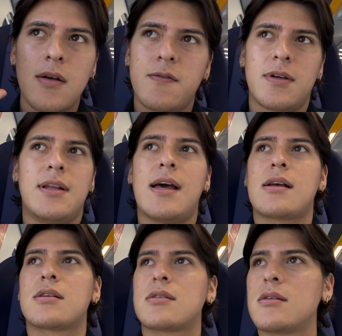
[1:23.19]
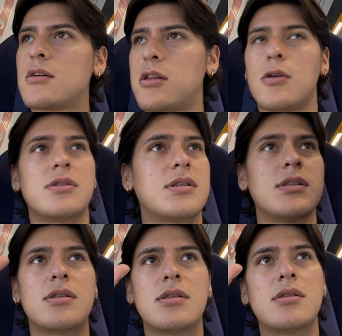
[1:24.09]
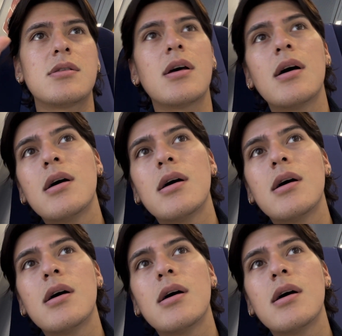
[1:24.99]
the next closest, uh,